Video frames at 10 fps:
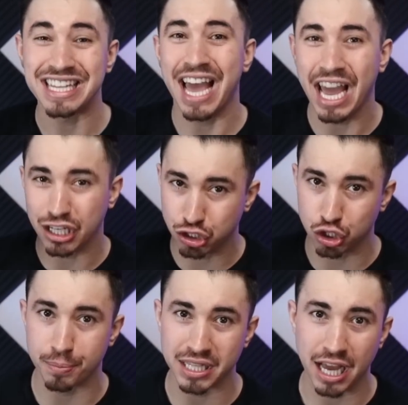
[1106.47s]
yeah, he
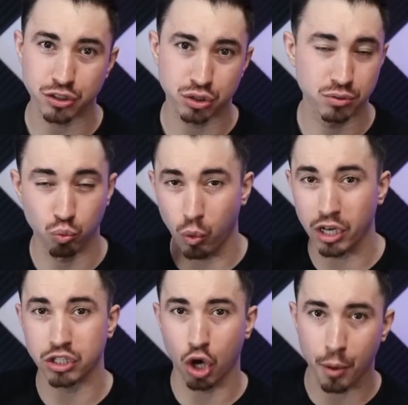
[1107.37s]
should be that one of
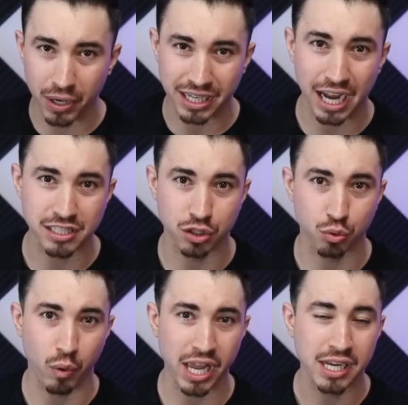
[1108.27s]
the top ranked guys at the
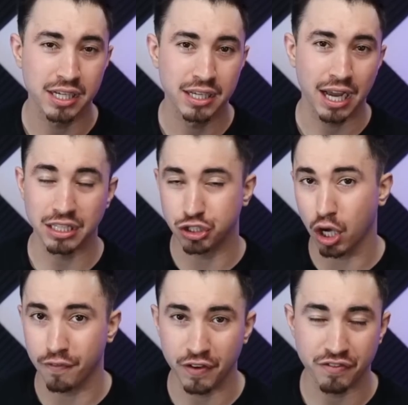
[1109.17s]
weight, at least
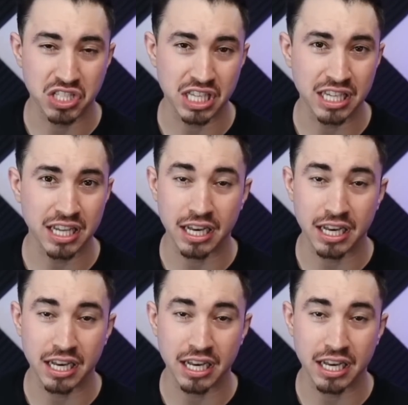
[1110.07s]
top 15.